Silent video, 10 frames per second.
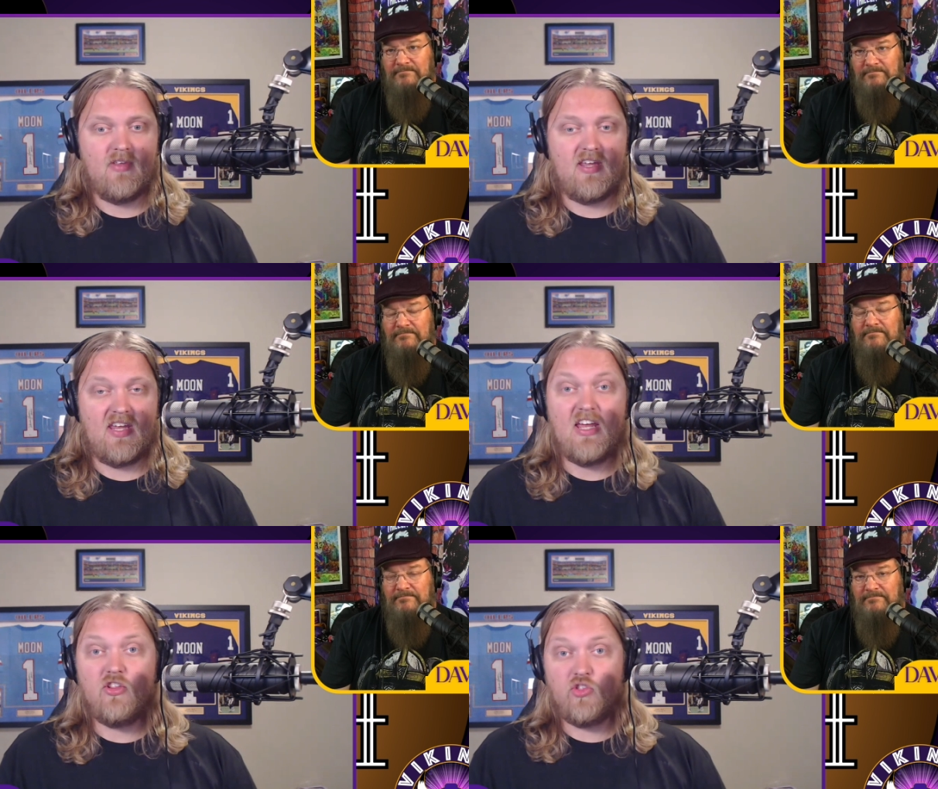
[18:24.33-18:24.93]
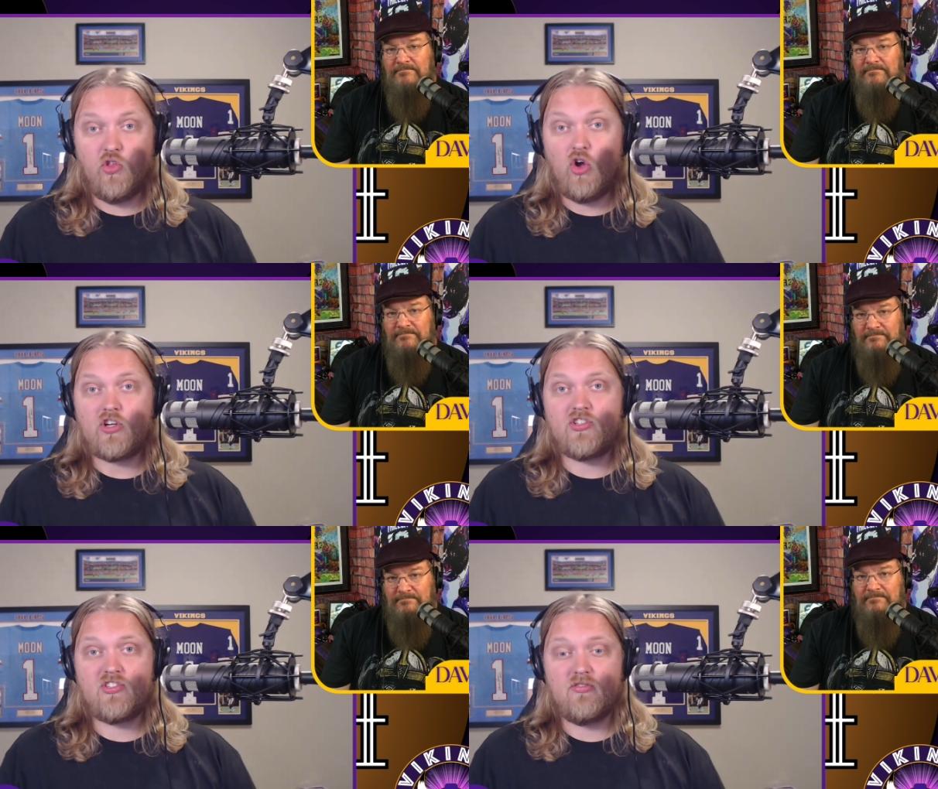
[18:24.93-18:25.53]
Speaker 1: He
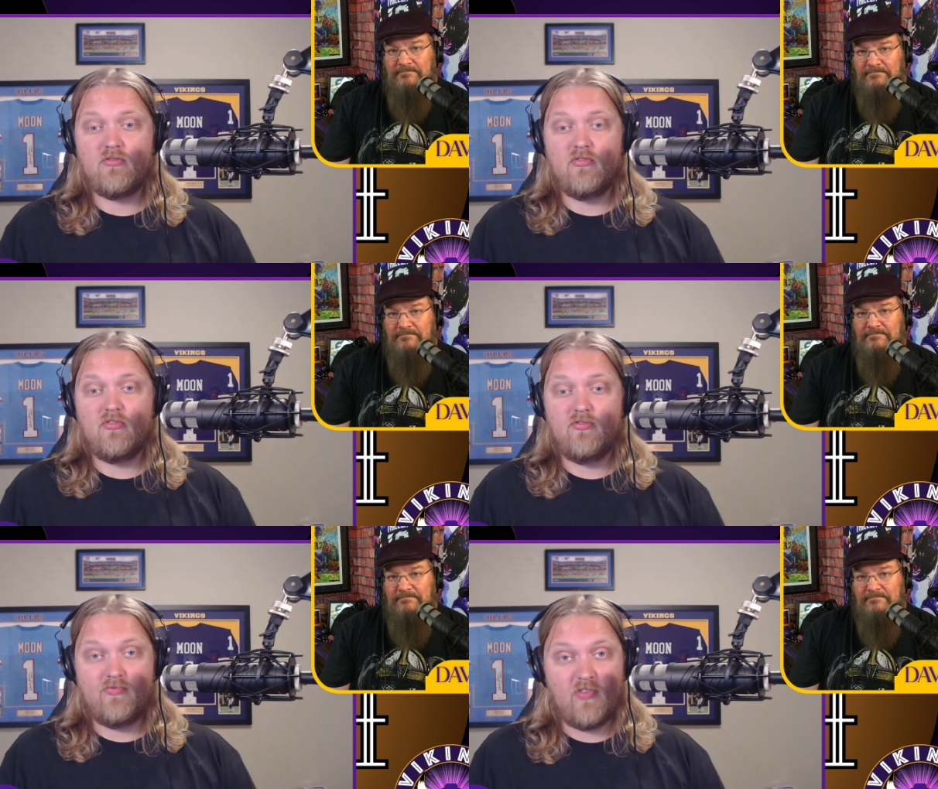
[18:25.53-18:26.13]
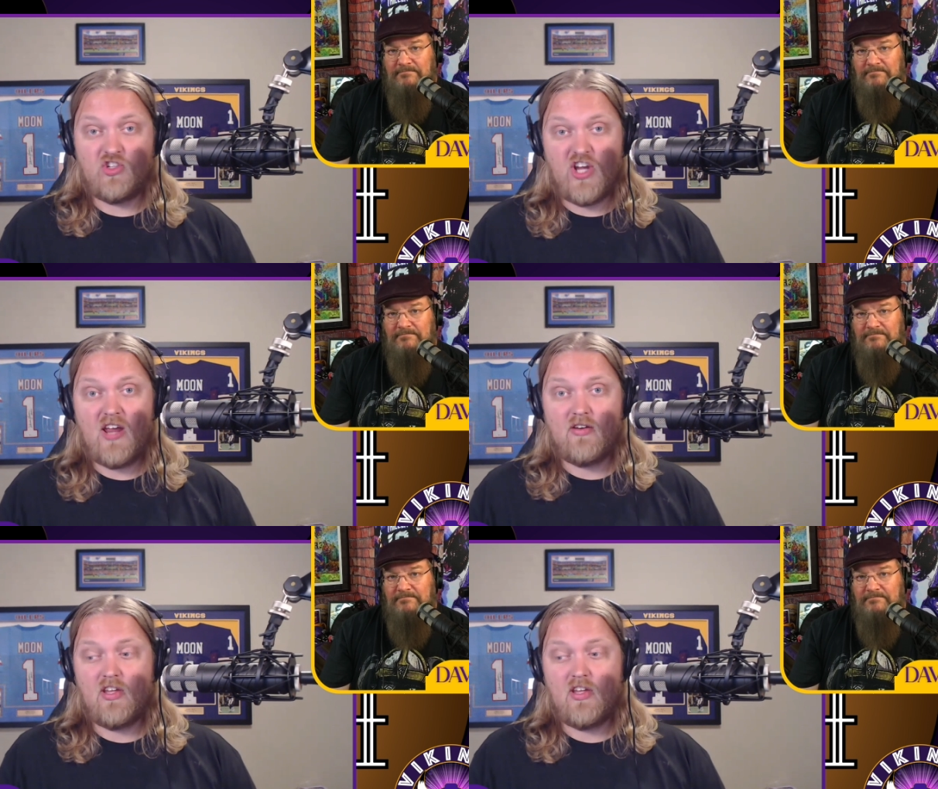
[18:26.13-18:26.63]
looks legit.